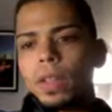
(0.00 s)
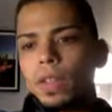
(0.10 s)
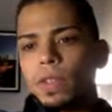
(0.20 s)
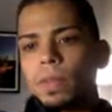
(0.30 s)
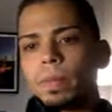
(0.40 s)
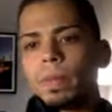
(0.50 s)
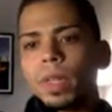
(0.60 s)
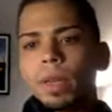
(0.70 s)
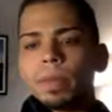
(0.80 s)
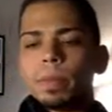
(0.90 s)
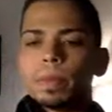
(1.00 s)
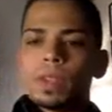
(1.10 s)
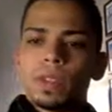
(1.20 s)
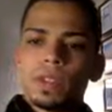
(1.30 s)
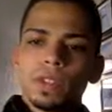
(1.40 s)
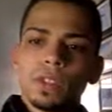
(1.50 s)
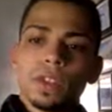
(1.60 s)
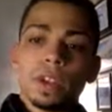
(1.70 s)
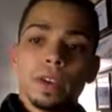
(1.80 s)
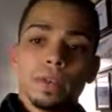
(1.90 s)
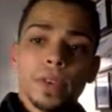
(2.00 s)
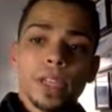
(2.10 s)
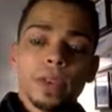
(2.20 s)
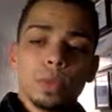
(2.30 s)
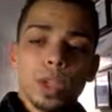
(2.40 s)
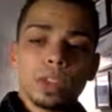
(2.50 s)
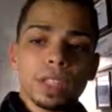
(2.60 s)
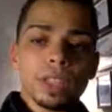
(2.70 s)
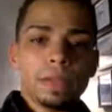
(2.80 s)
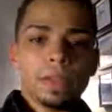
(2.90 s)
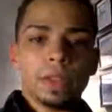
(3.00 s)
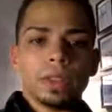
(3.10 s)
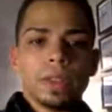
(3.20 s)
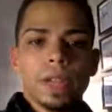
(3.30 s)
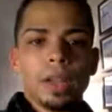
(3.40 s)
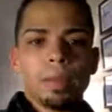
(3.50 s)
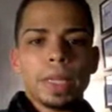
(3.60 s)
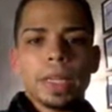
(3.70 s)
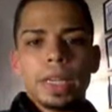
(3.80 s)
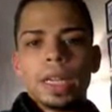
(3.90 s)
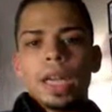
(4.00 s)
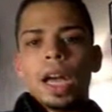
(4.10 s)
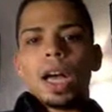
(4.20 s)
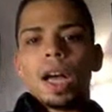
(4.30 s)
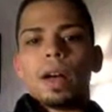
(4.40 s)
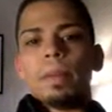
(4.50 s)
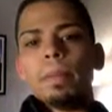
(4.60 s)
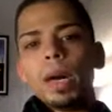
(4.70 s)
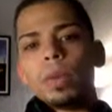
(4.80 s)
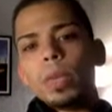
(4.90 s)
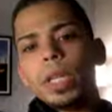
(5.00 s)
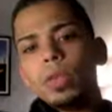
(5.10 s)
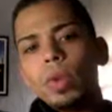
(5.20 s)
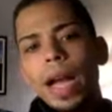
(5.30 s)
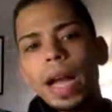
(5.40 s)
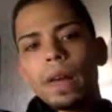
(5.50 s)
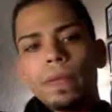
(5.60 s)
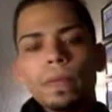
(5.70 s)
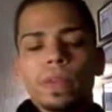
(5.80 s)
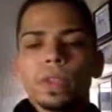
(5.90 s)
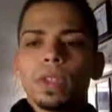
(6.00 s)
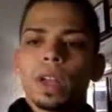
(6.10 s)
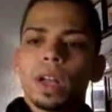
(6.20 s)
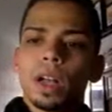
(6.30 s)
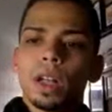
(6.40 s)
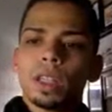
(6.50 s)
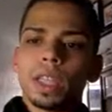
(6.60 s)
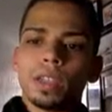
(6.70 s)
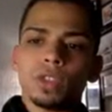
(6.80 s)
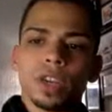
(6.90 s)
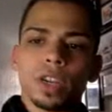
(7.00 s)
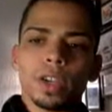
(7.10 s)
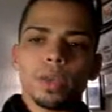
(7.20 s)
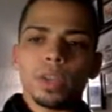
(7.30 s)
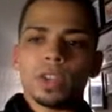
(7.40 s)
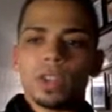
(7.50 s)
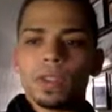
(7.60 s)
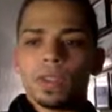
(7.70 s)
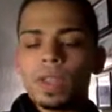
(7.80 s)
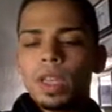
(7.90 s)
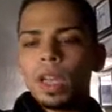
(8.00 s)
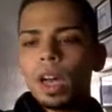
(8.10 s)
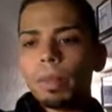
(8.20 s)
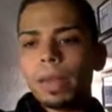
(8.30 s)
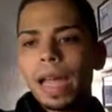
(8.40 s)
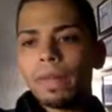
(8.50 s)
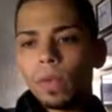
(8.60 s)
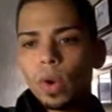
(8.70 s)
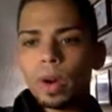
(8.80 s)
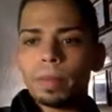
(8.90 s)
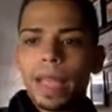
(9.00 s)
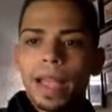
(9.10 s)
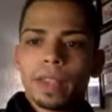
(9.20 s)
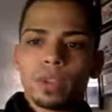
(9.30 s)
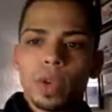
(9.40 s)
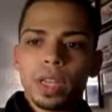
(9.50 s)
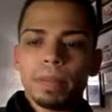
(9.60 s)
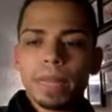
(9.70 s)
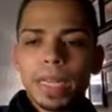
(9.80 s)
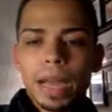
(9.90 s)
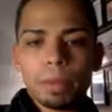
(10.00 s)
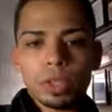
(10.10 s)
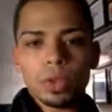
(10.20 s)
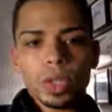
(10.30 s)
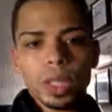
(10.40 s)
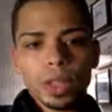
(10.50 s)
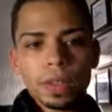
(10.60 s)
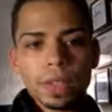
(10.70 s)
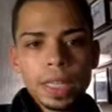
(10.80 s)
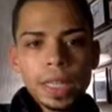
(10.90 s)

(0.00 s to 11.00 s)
this, since this is a fairly recent development, but we do have Kickstarter, which is a platform that has created many opportunities